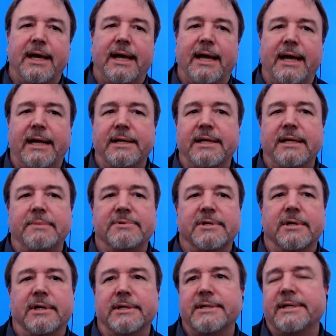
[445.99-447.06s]
and keeps
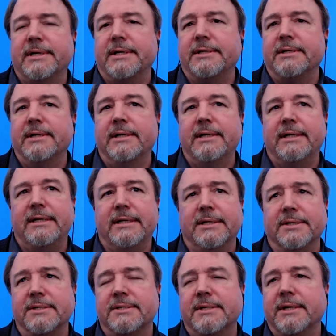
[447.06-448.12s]
content in
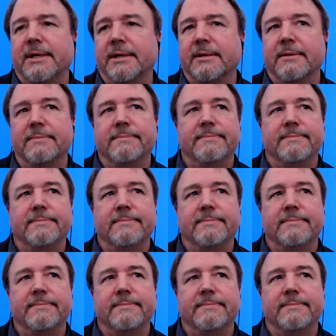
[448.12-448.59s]
sync.